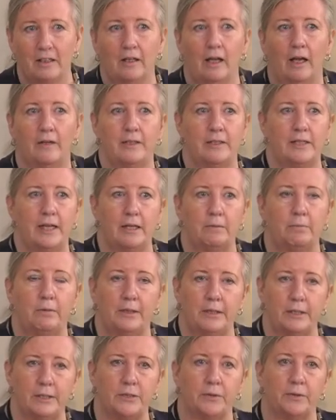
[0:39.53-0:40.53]
and they take
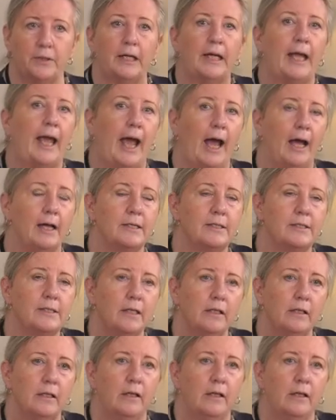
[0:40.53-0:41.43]
place during CAS.